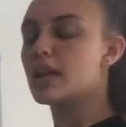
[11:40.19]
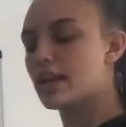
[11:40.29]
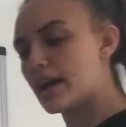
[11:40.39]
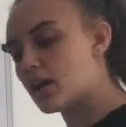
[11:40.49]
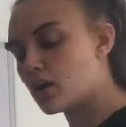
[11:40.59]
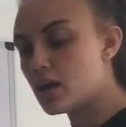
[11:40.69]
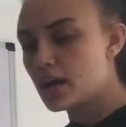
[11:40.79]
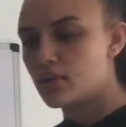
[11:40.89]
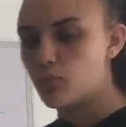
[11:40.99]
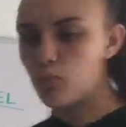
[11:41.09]
Now,
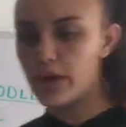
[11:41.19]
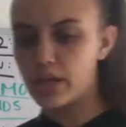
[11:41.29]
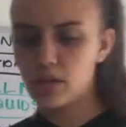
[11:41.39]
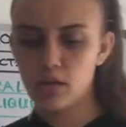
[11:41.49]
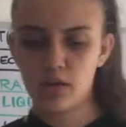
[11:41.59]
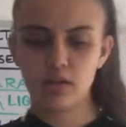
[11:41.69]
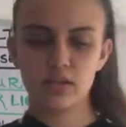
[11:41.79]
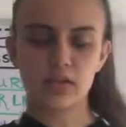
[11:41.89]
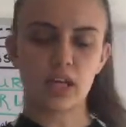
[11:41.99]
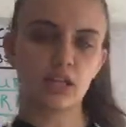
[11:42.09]
when
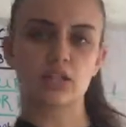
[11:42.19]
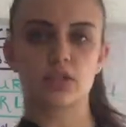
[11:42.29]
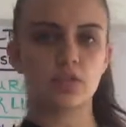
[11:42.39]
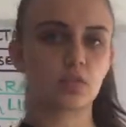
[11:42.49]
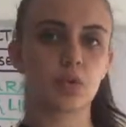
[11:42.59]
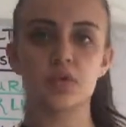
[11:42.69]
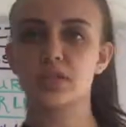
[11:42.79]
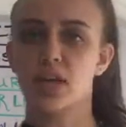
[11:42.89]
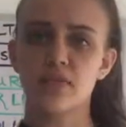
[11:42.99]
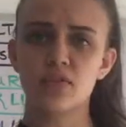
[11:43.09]
scientists were
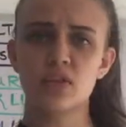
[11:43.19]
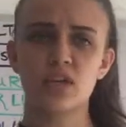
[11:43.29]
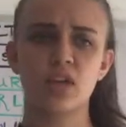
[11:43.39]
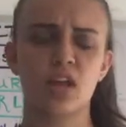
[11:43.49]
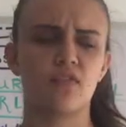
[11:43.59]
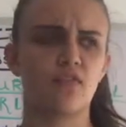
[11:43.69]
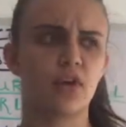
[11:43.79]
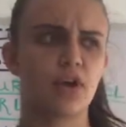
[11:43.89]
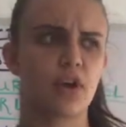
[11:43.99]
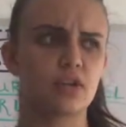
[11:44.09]
discovering and
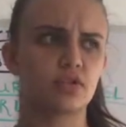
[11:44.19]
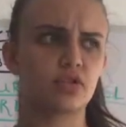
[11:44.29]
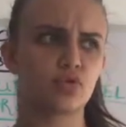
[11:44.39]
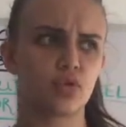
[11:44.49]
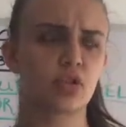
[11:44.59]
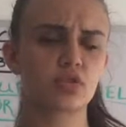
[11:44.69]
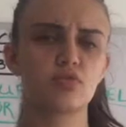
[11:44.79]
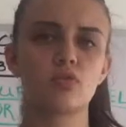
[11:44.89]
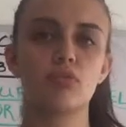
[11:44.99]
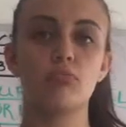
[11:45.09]
figuring out
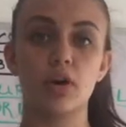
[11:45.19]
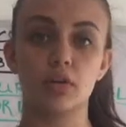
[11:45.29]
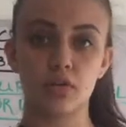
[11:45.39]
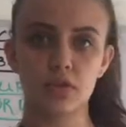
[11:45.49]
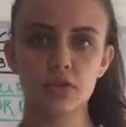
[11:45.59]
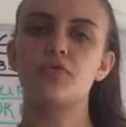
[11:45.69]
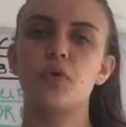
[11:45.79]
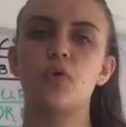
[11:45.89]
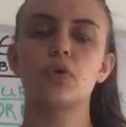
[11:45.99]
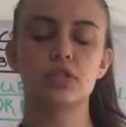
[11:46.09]
structural models
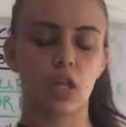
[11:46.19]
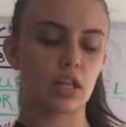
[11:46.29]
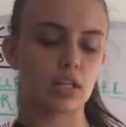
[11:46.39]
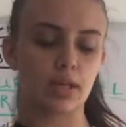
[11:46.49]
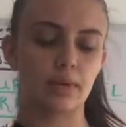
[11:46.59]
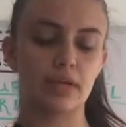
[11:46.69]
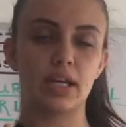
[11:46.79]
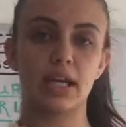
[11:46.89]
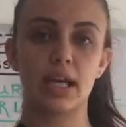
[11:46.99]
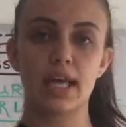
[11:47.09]
for solid,
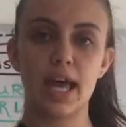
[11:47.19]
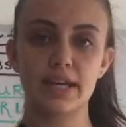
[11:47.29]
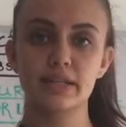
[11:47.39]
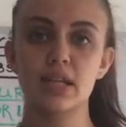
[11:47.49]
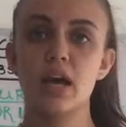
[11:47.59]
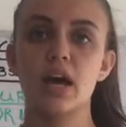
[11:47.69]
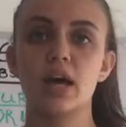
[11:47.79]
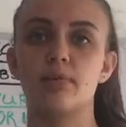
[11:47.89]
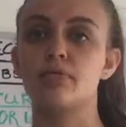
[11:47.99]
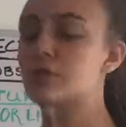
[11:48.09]
liquid, and gas,
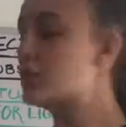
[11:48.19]
for